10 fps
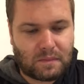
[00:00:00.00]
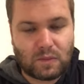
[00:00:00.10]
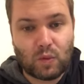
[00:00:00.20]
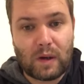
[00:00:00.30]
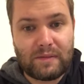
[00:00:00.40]

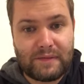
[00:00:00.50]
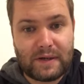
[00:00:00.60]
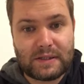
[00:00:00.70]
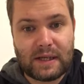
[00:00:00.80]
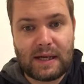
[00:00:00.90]
Won for
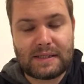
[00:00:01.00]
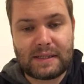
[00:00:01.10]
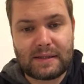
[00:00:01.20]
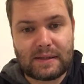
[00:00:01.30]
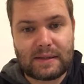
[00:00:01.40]
his last
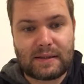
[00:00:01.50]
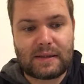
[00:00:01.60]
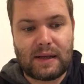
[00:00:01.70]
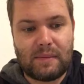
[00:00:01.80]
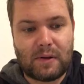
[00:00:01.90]

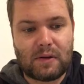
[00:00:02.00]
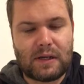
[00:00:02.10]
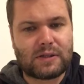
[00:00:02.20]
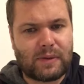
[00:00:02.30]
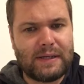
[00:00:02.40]
time,
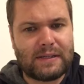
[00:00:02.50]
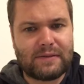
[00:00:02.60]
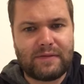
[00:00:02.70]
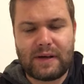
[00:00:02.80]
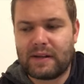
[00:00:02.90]
last twice in
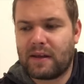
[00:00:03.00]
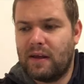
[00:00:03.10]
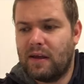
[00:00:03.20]
fact,